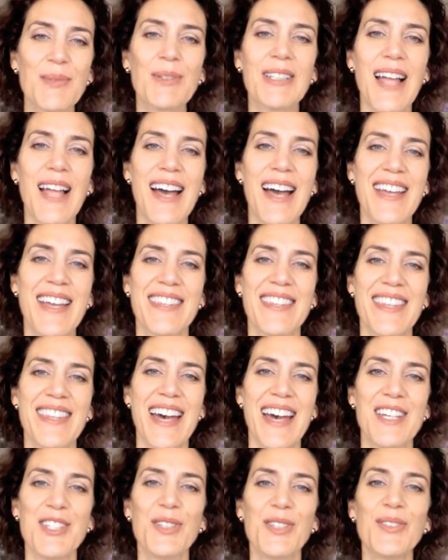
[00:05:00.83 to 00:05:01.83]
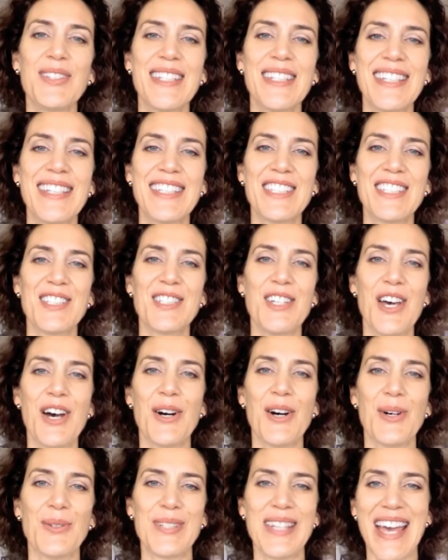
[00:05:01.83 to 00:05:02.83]
rely on that. You'll need to
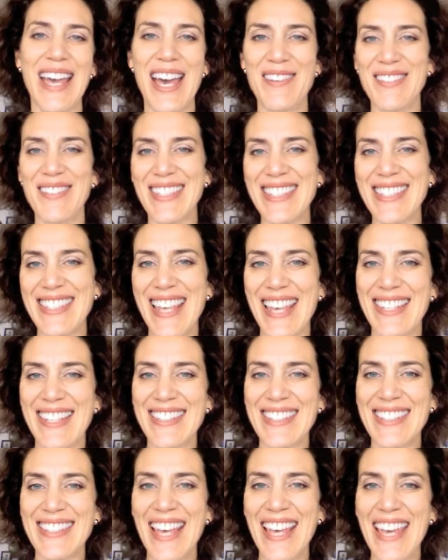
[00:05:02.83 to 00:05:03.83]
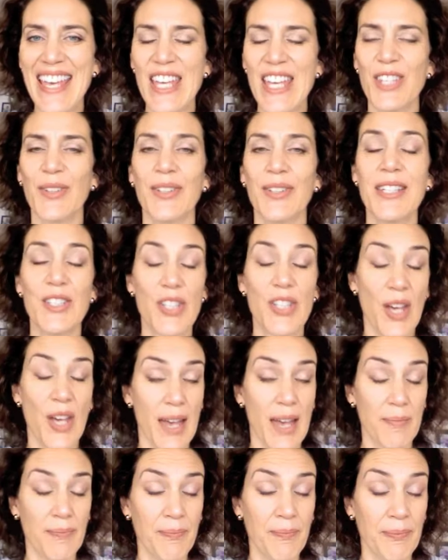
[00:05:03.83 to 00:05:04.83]
know, to have a sense. You'll need to,
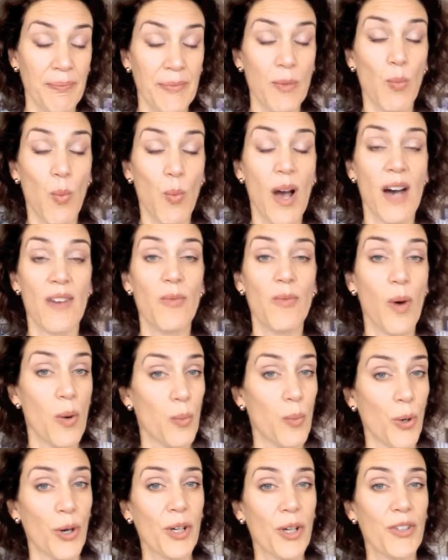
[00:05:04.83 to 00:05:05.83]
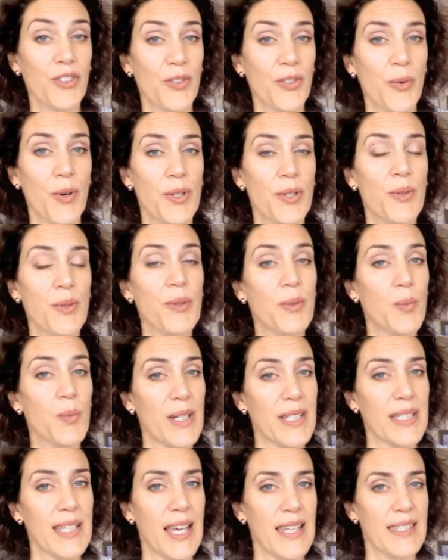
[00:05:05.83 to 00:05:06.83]
of what works for you and
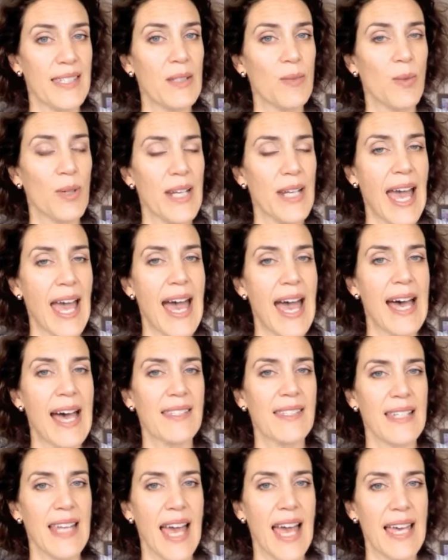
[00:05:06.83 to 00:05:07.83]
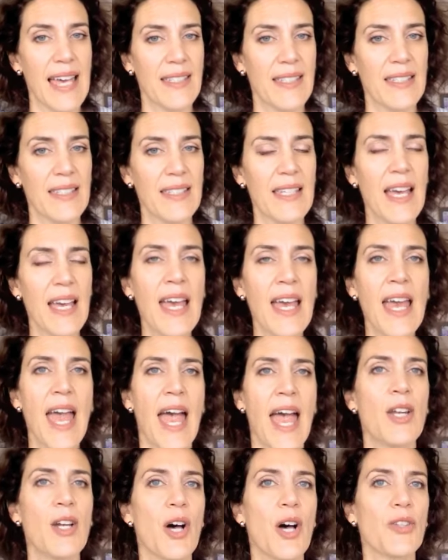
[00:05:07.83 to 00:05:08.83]
what doesn't, what has and hasn't,
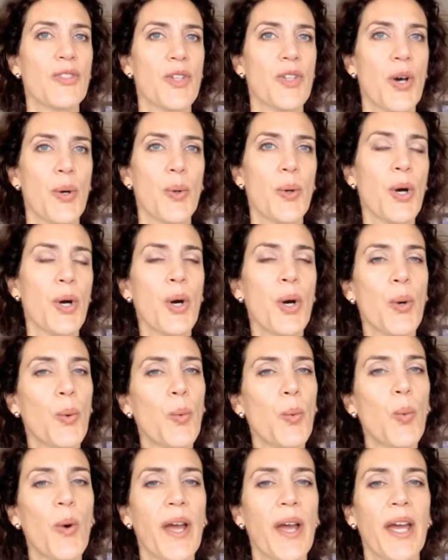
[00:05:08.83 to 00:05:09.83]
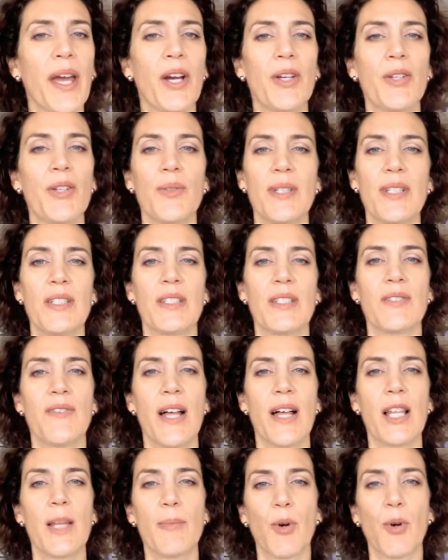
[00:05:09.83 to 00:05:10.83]
and also where you need to
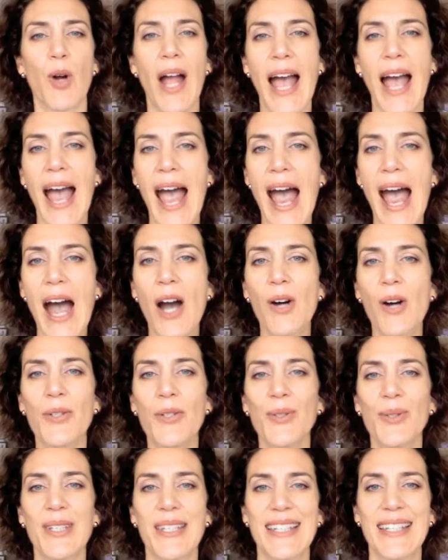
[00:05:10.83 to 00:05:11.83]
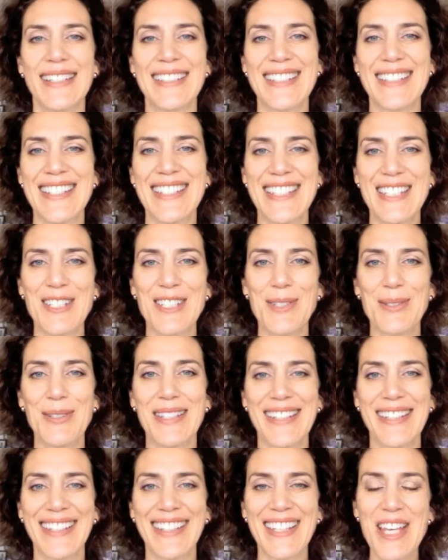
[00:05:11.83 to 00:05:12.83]
develop or how you can
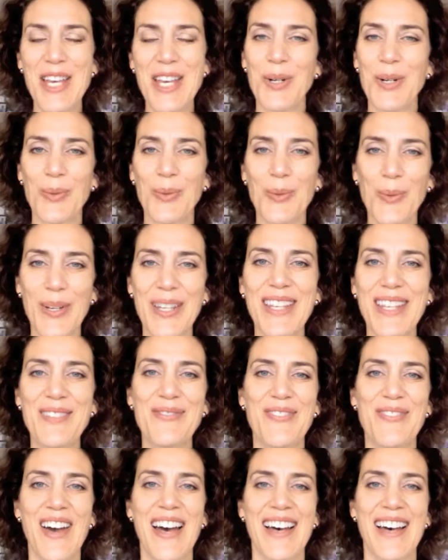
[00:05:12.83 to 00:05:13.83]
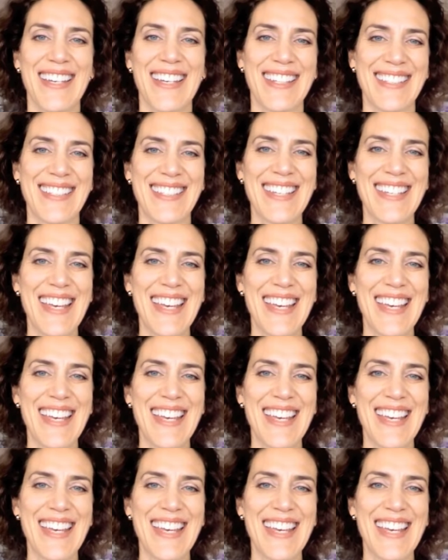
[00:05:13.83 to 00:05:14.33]
continually refine,